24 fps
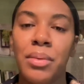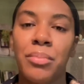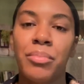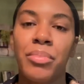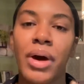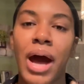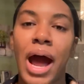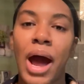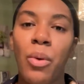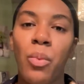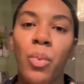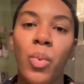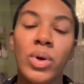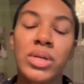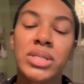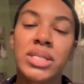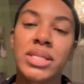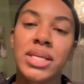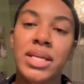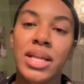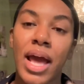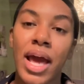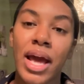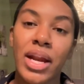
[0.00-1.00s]
but I
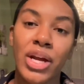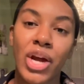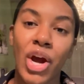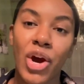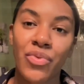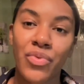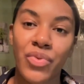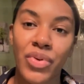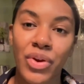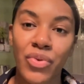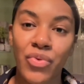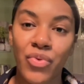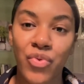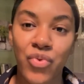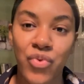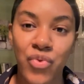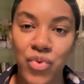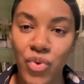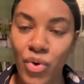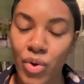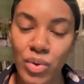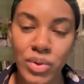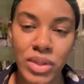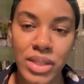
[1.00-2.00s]
wasn't head covering
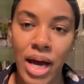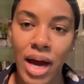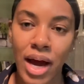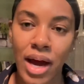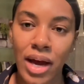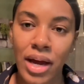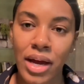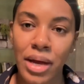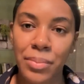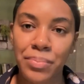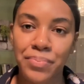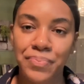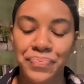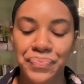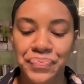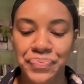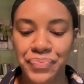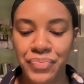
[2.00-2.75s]
full time.